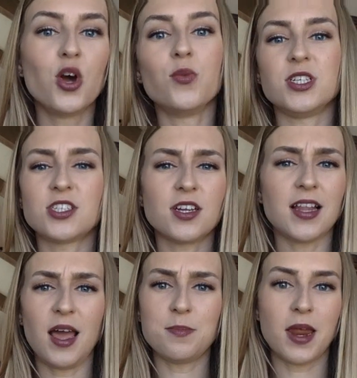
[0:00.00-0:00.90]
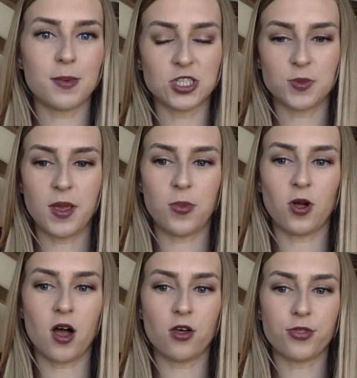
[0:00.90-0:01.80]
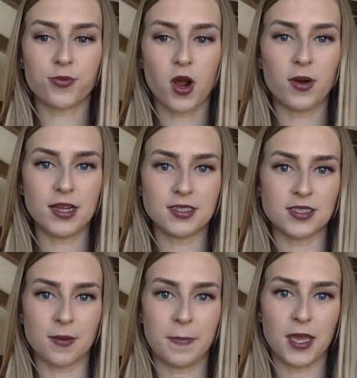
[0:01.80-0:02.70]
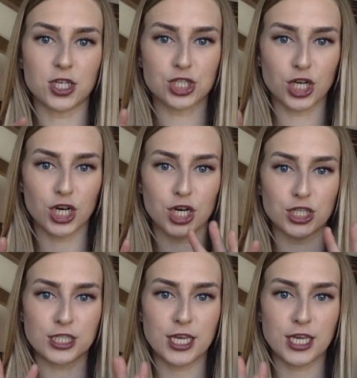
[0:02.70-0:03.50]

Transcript: we stood in line, met a bunch of people. I'll throw in some pictures